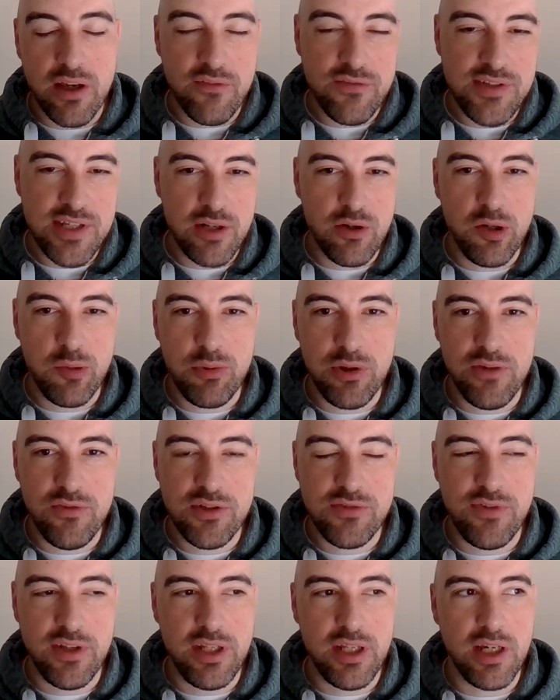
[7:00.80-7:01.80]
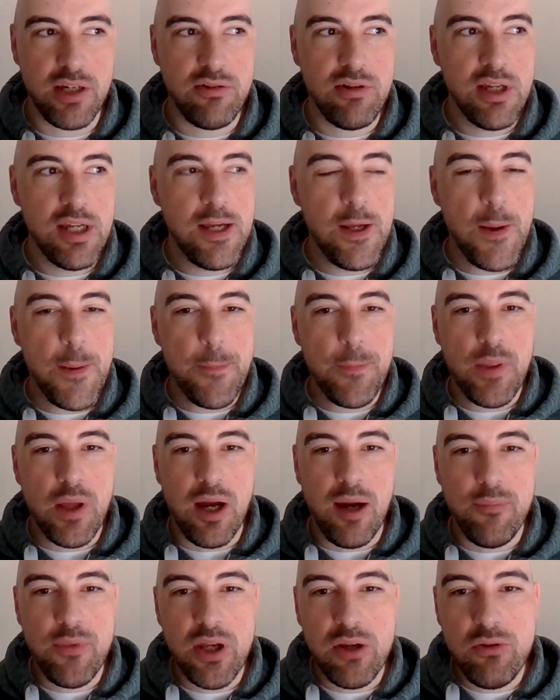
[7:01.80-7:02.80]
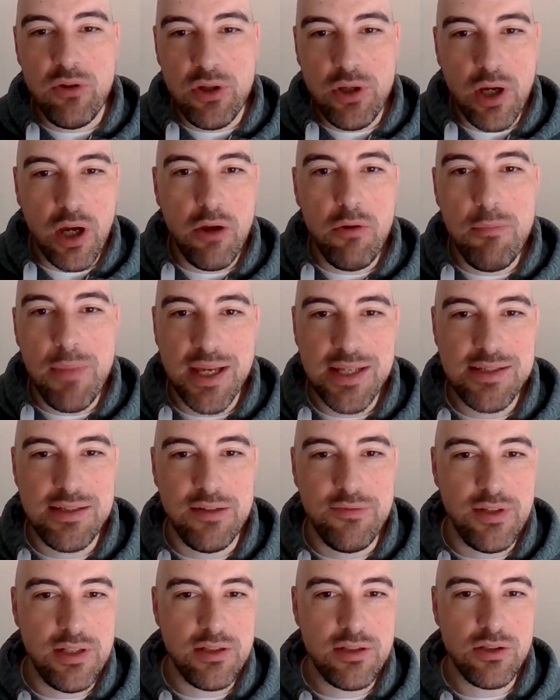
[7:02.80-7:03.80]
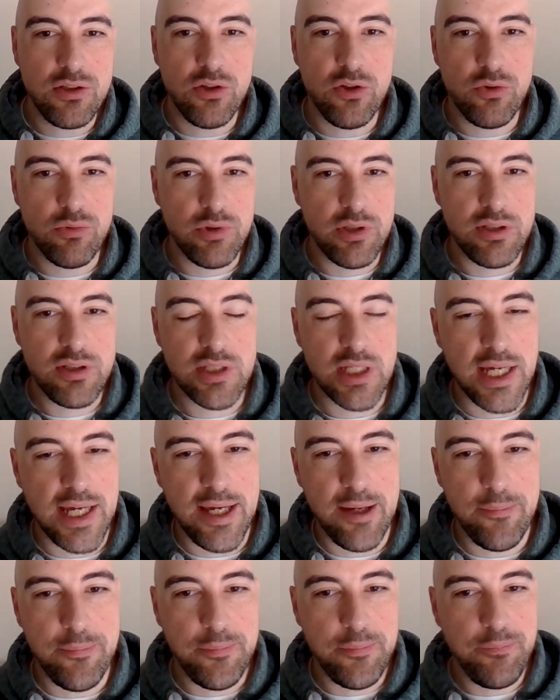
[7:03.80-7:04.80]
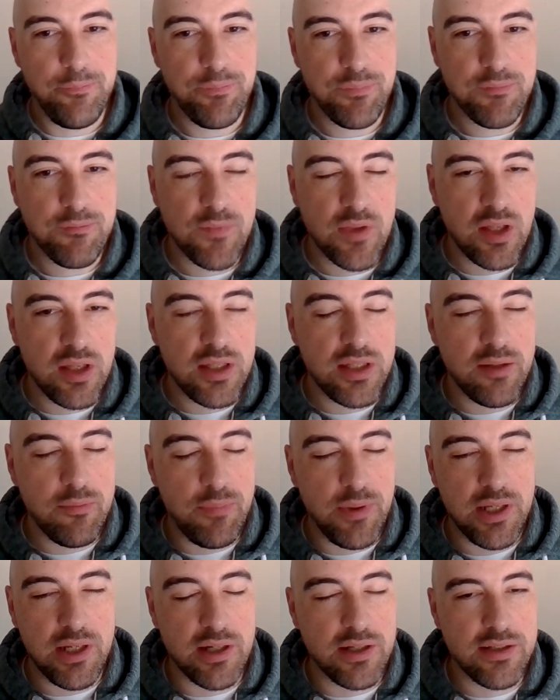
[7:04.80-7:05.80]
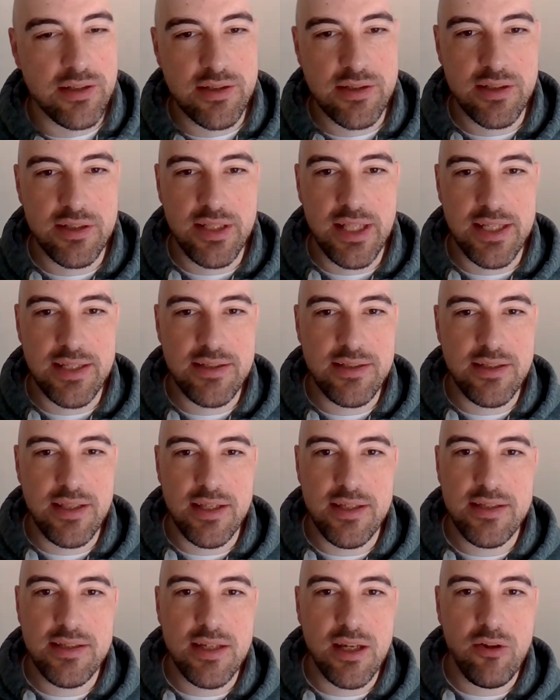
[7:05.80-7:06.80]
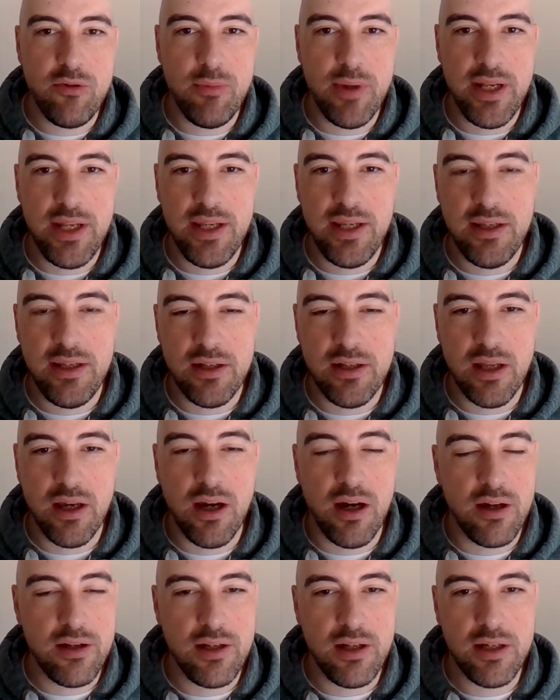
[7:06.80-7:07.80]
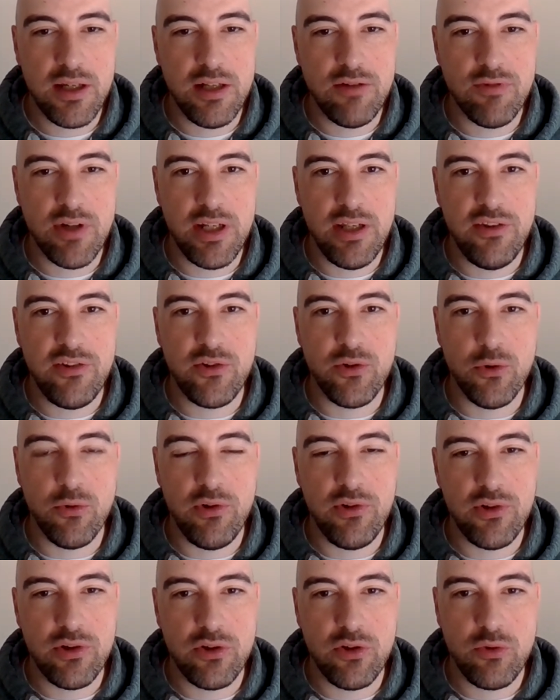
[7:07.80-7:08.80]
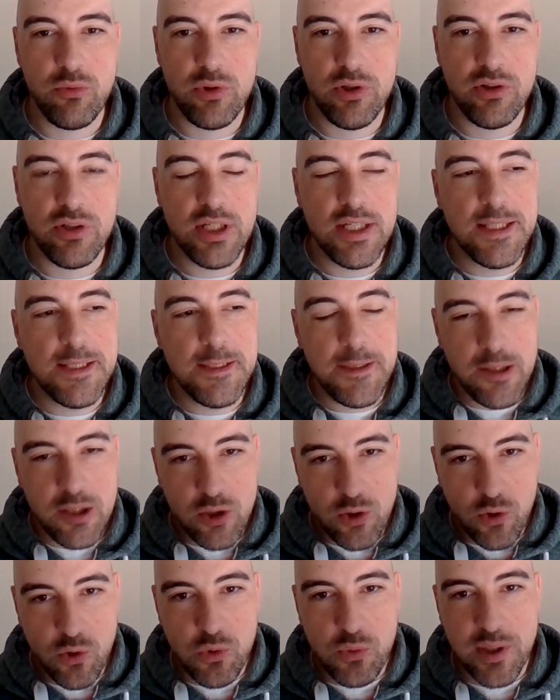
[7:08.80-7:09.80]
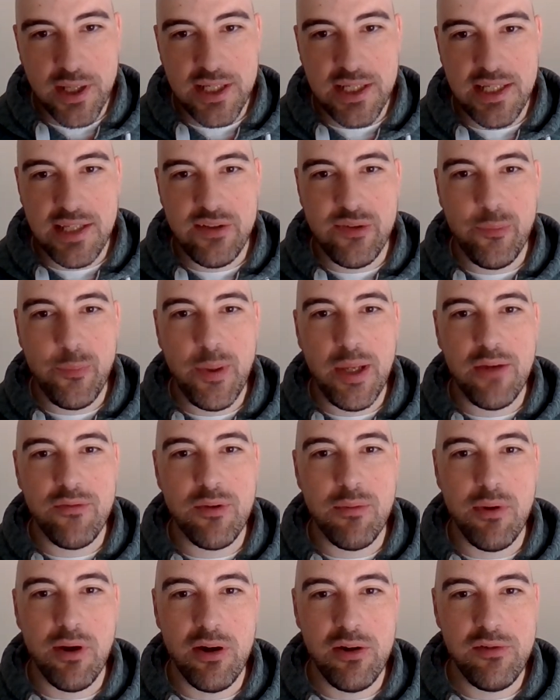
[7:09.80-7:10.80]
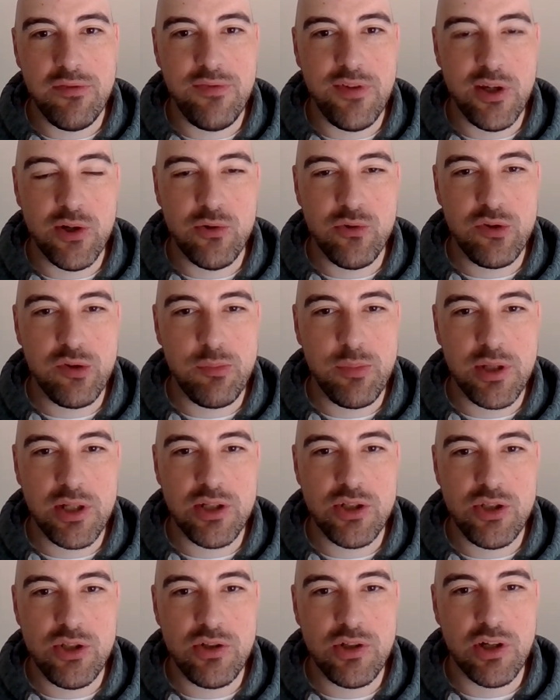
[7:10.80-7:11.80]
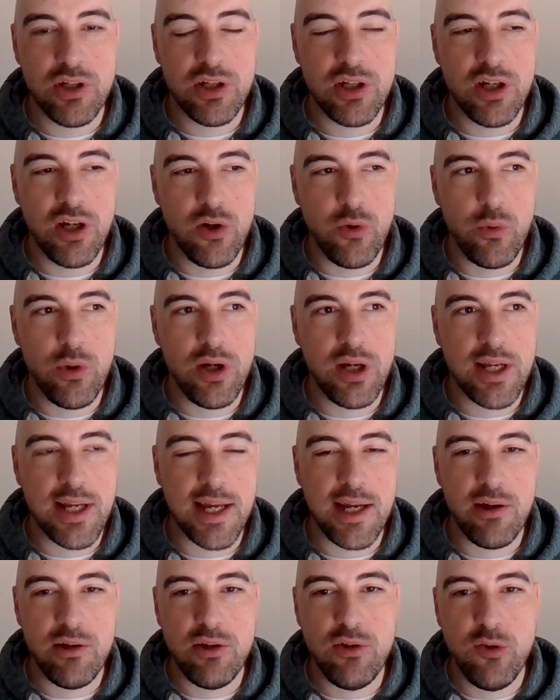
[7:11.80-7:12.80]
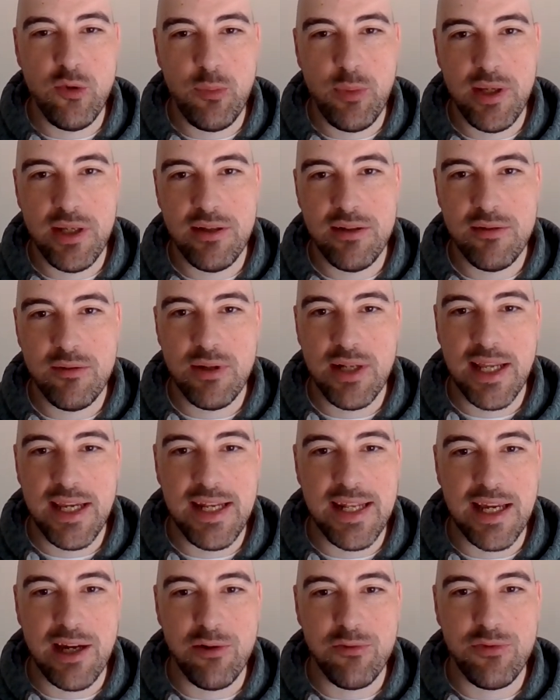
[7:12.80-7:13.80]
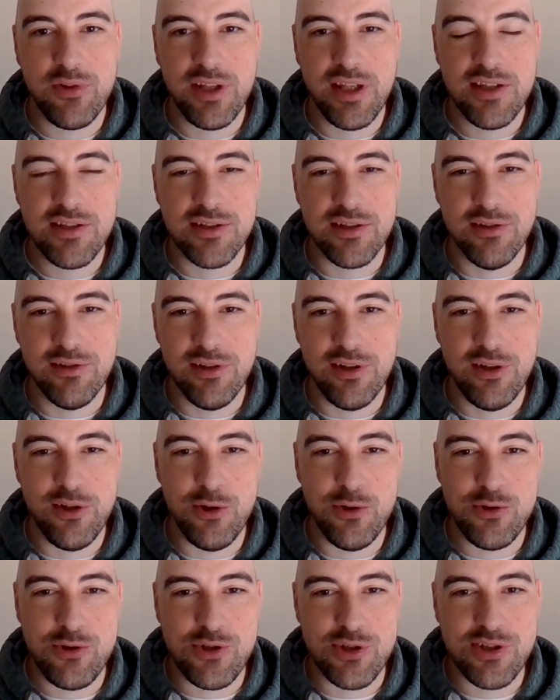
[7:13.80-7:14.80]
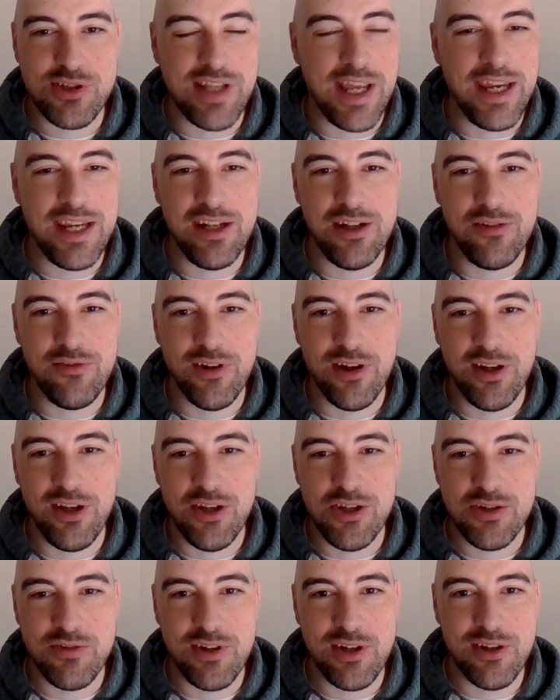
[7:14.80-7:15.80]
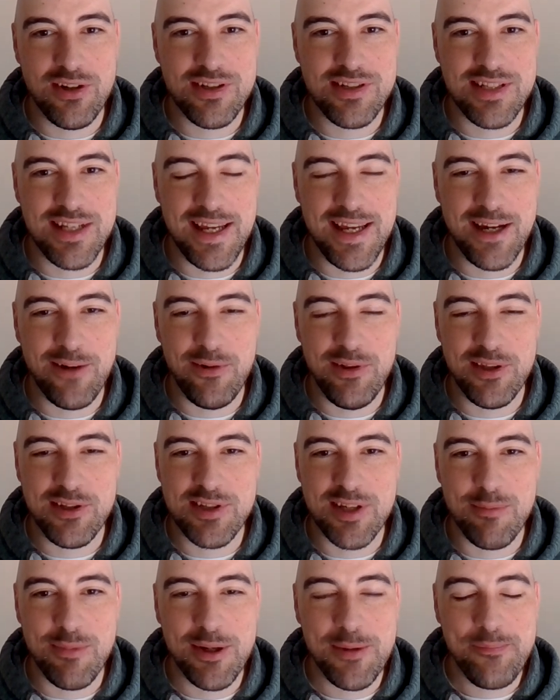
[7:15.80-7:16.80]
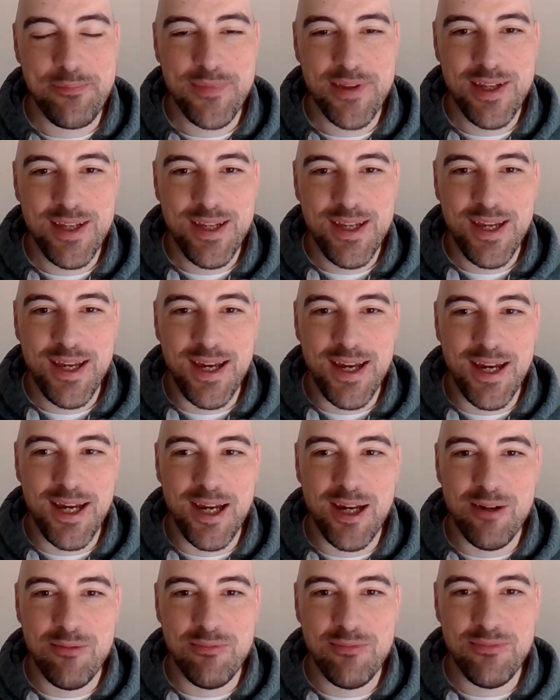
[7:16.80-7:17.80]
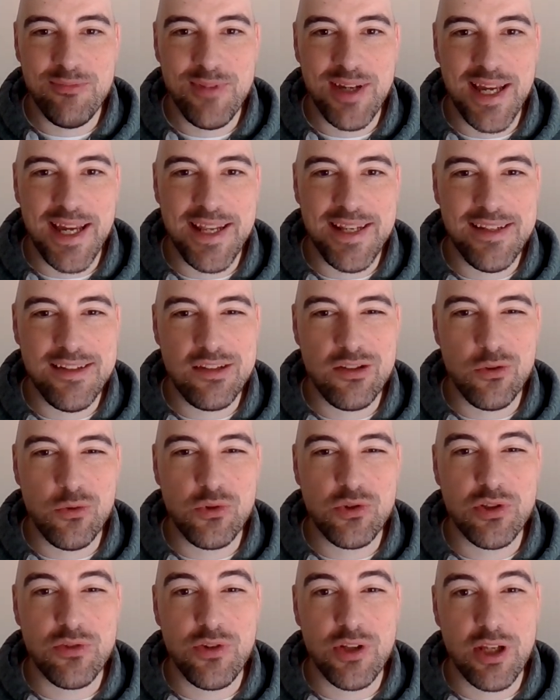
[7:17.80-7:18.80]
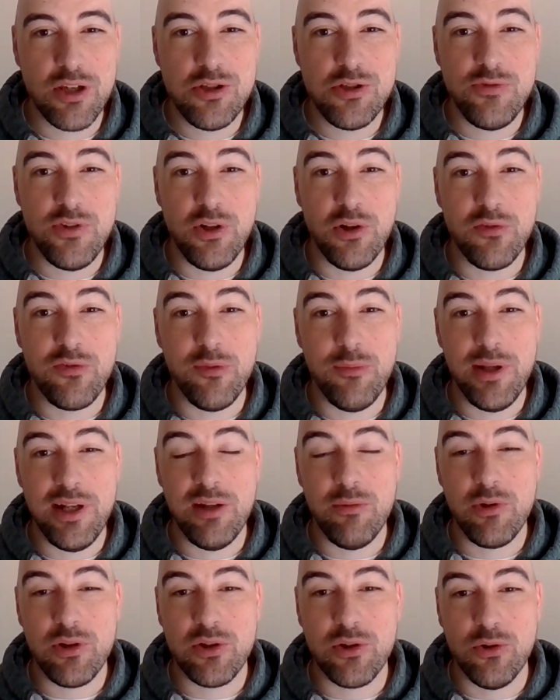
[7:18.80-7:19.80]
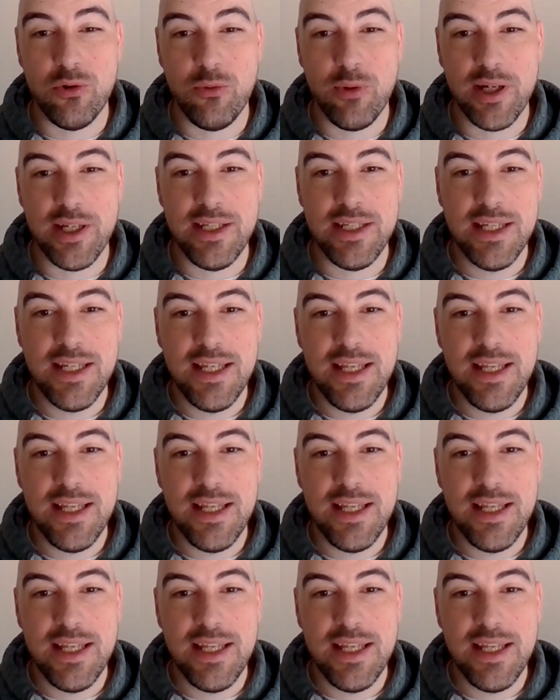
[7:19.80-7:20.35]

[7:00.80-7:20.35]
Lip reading: I've said on a previous video, I don't go massive into Goodwood because there's so many hard luck in running stories at Goodwood. Galway is a bit of a minefield because you've got to kind of work out who's been laid out for this and who's just taking advantage of a nice day out in the summer. And also, for those of you not familiar with Galway,